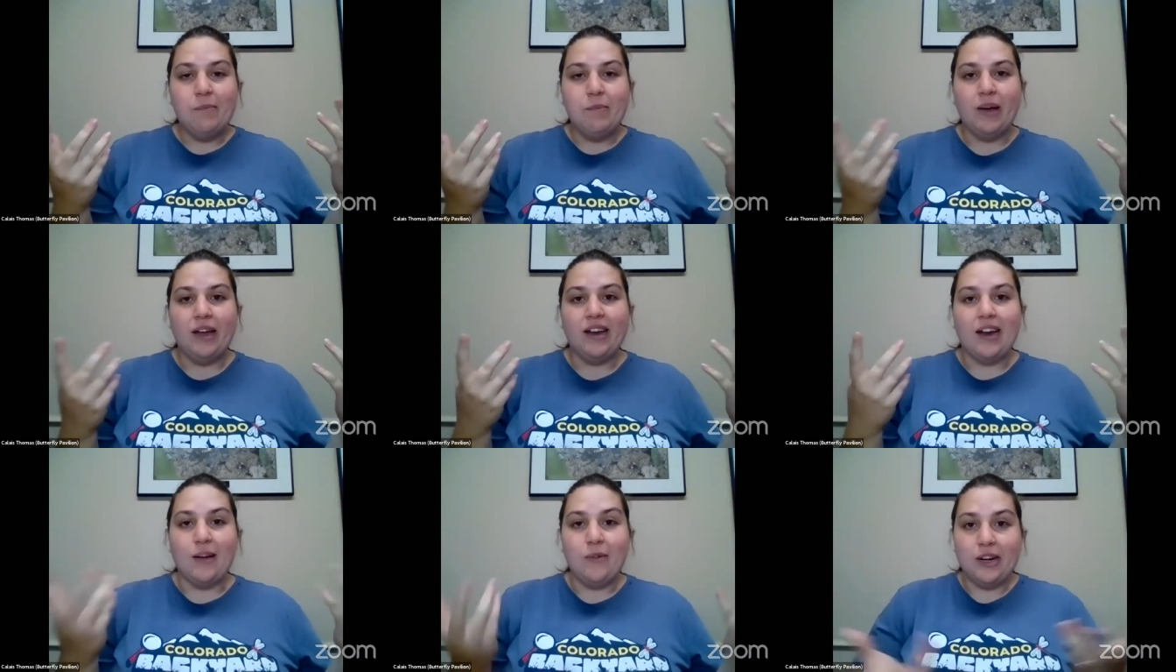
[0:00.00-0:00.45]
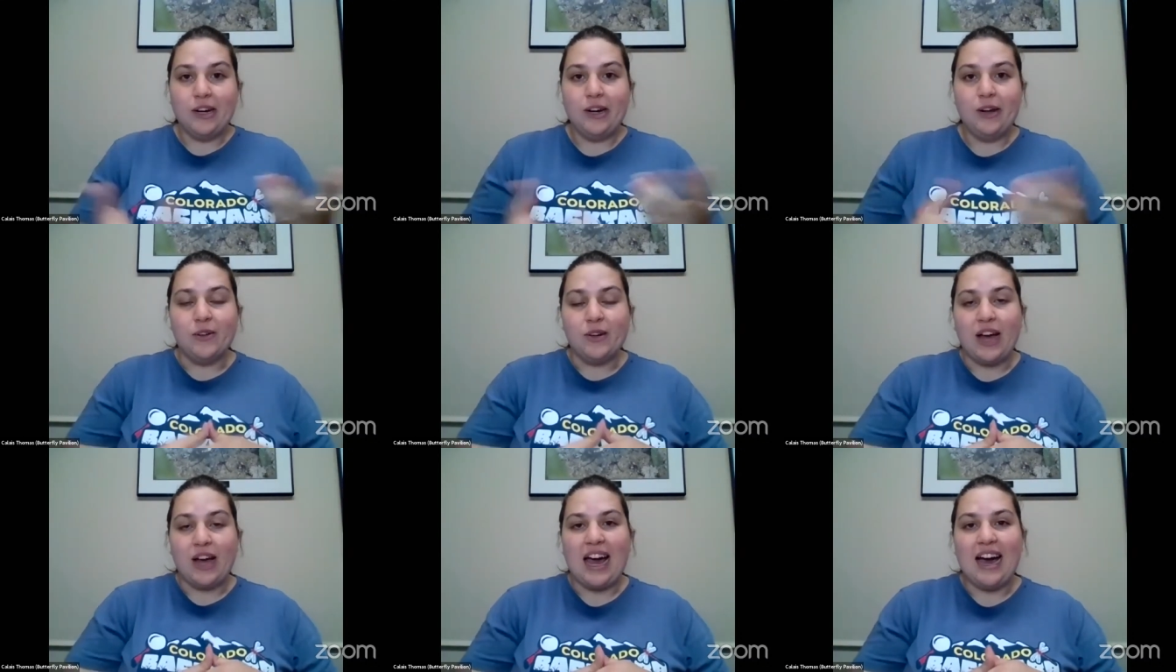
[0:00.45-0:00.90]
but I wanna
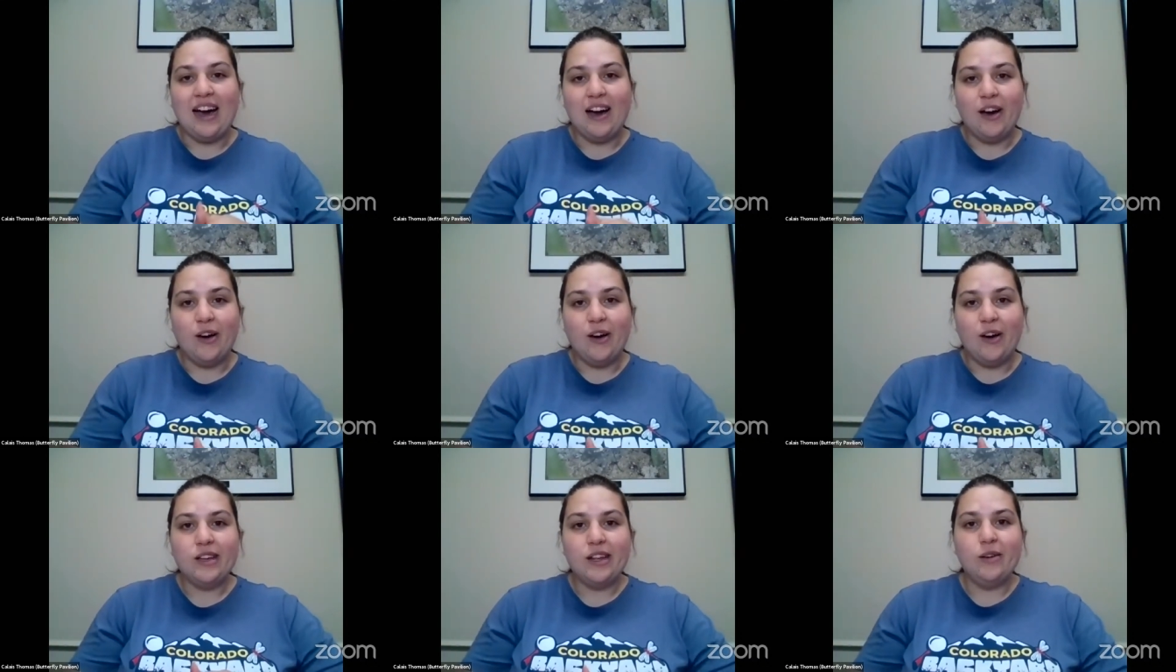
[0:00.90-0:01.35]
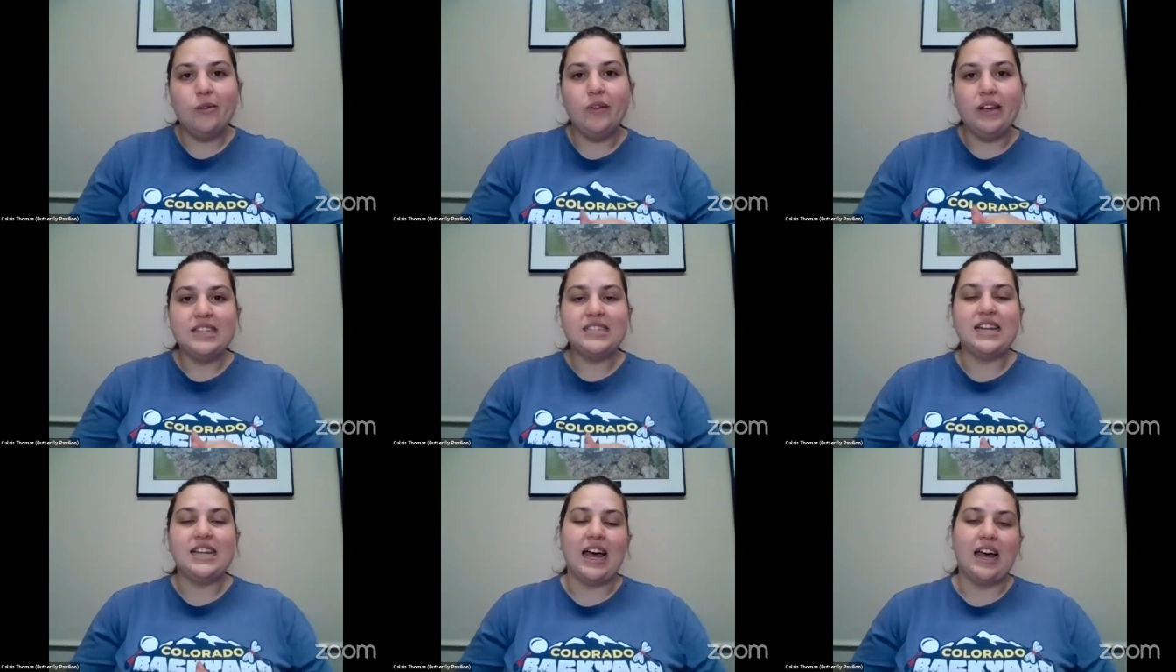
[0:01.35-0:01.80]
know, how can
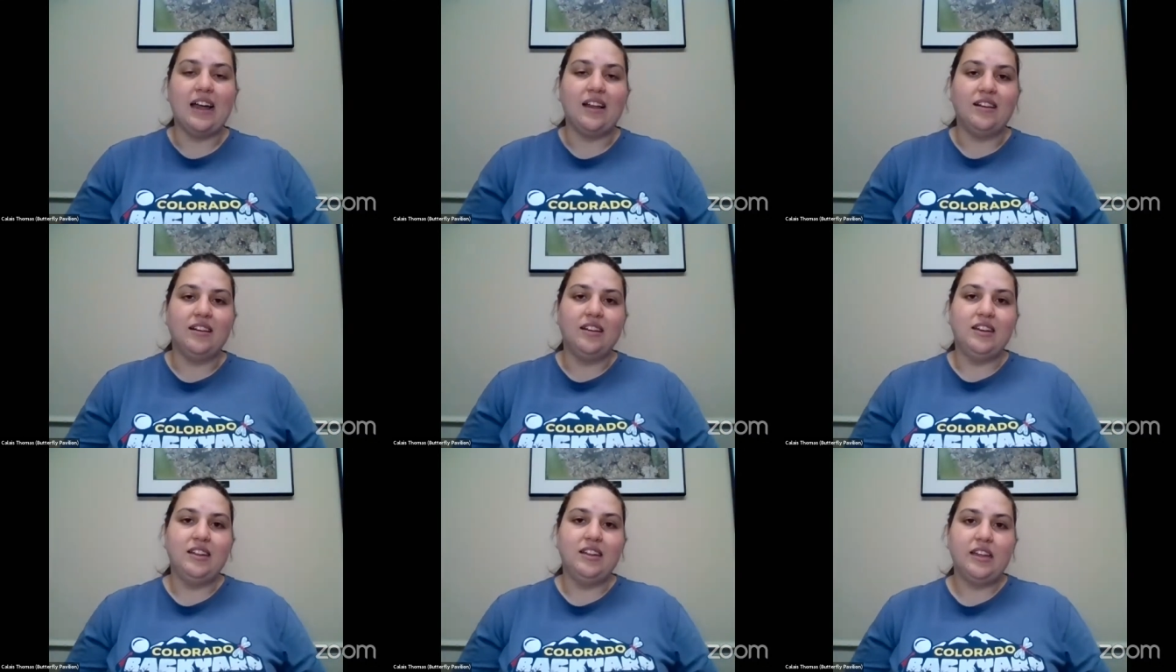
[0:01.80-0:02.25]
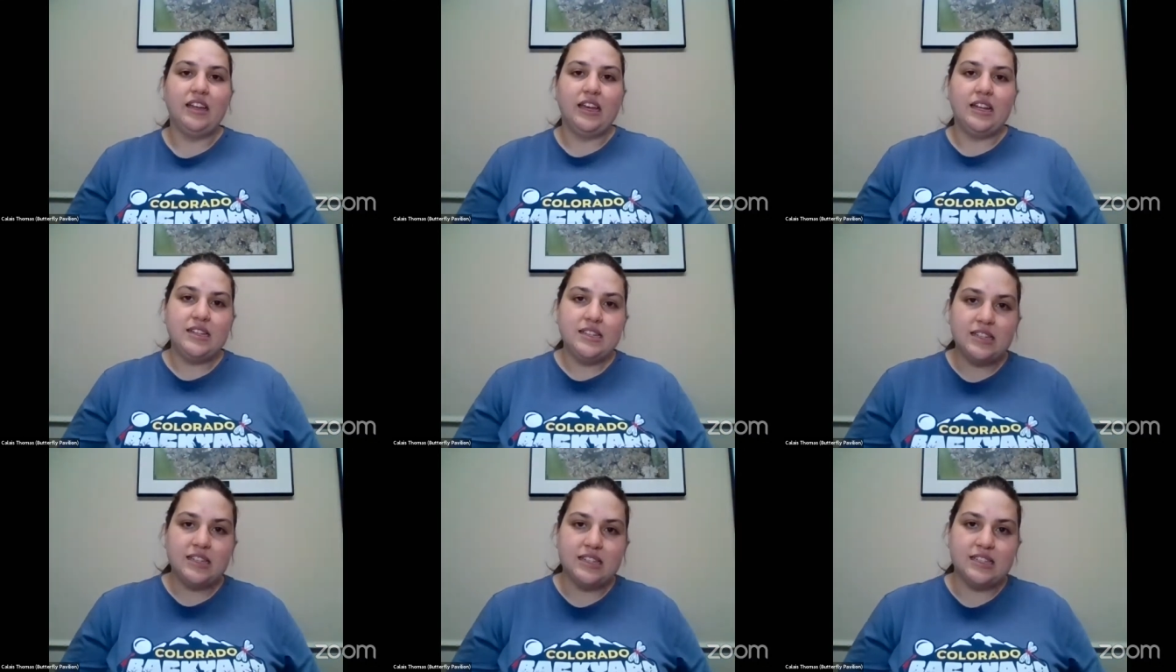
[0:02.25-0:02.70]
we tell
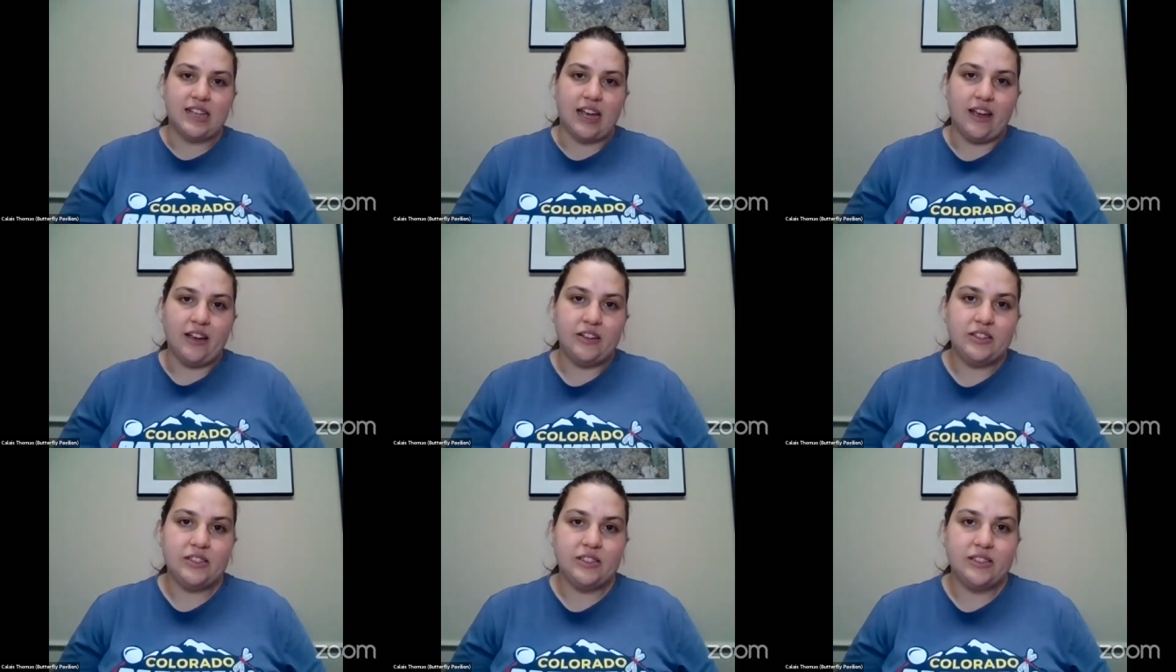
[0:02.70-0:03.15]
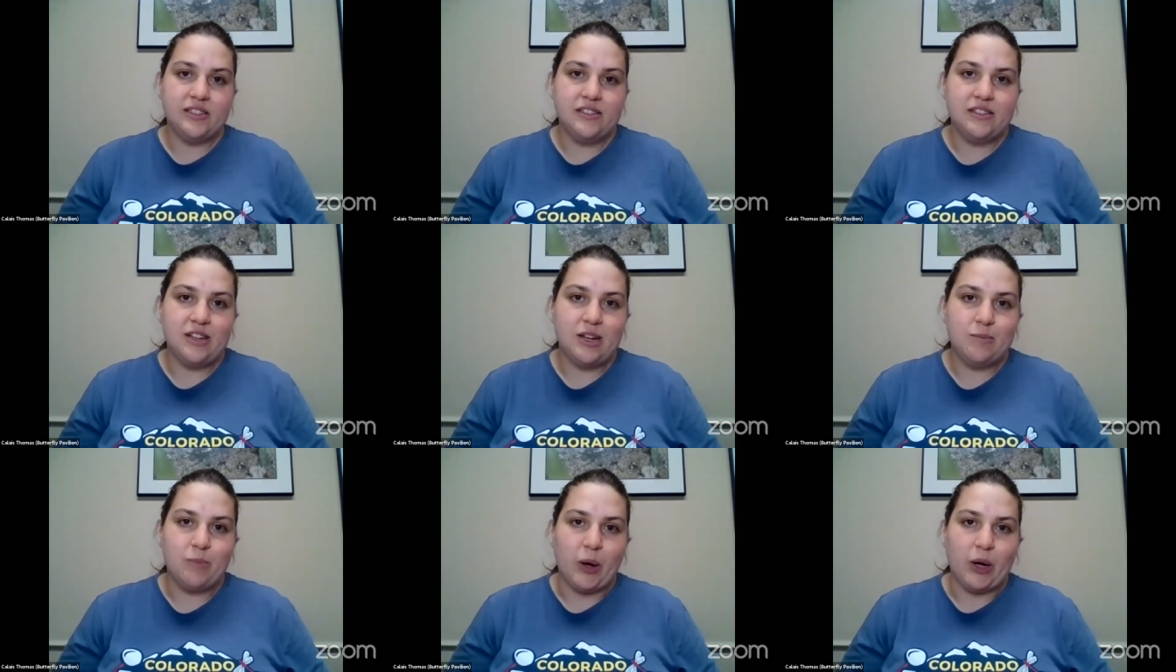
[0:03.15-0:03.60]
insects
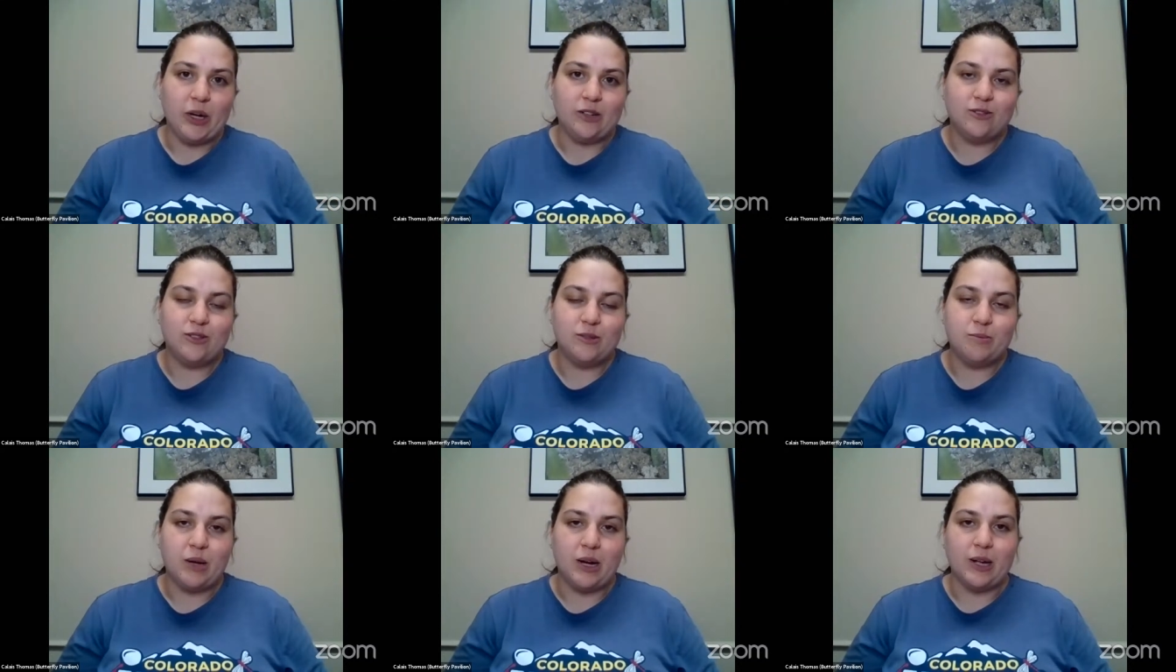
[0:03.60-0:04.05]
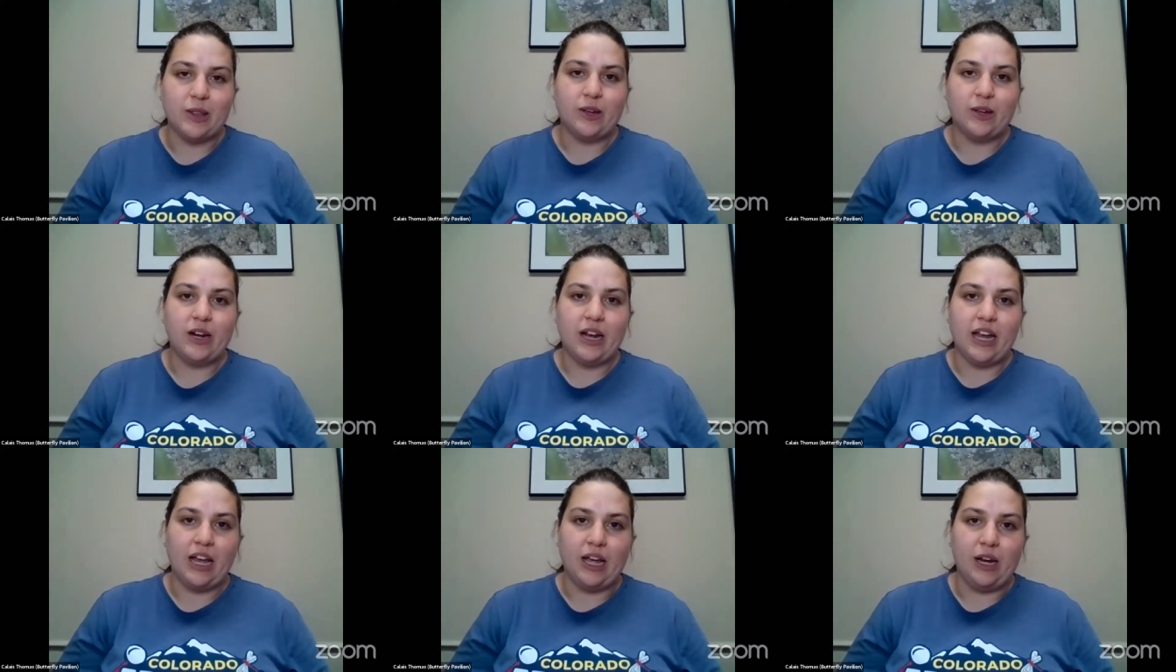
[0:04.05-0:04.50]
apart from
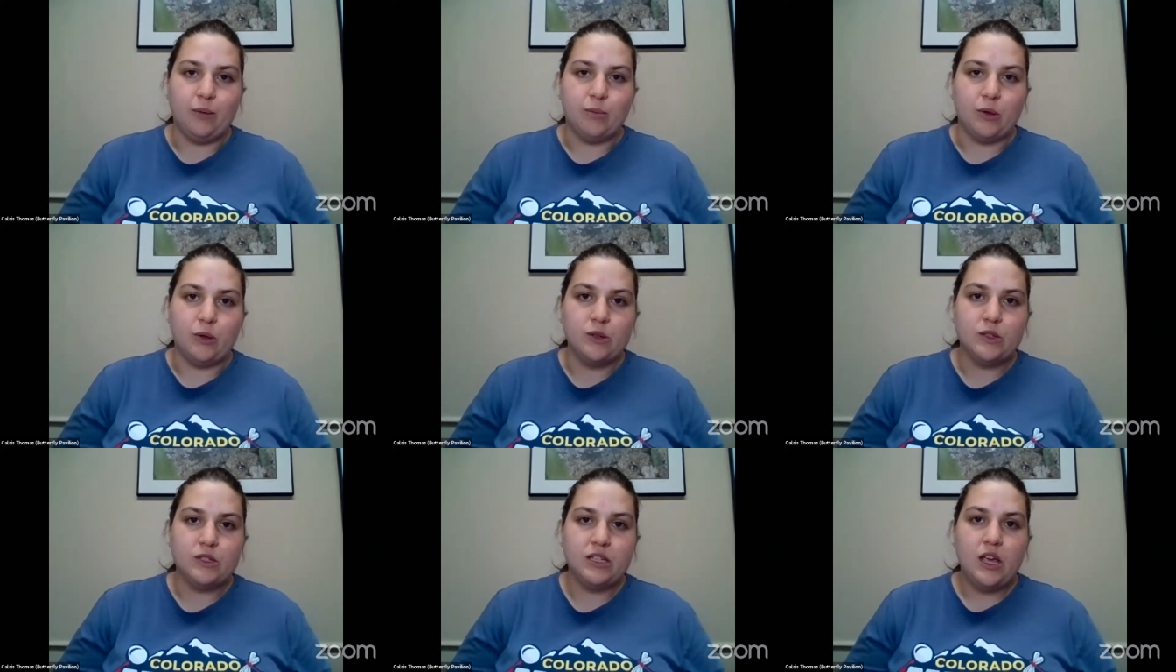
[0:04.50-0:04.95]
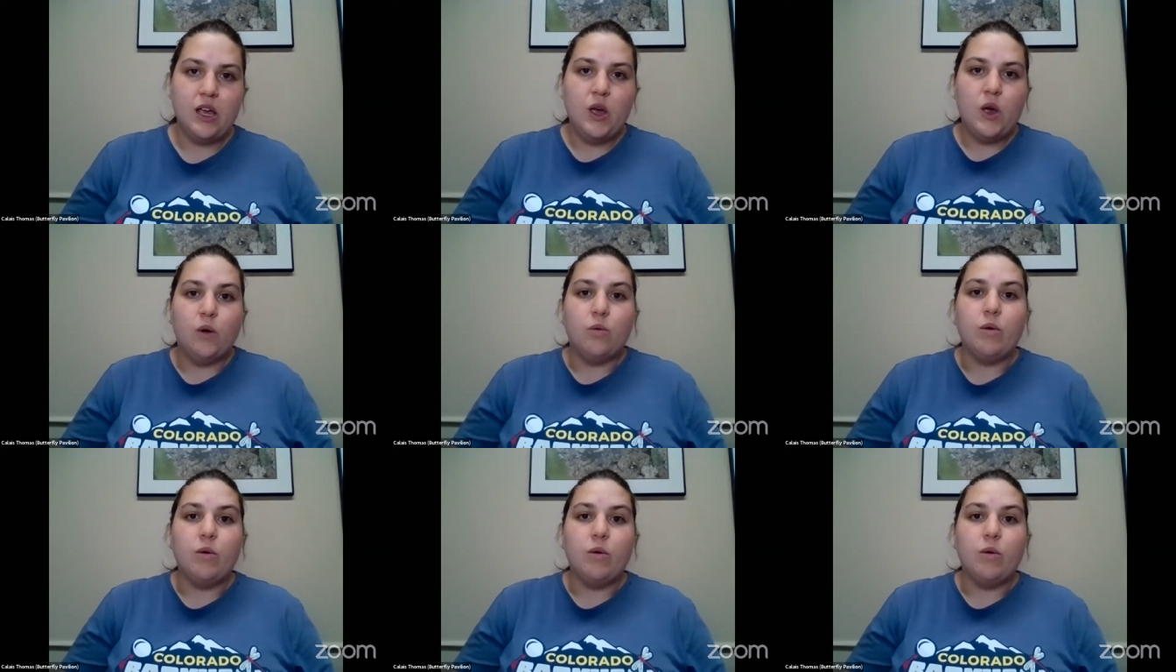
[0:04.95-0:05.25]
other animals?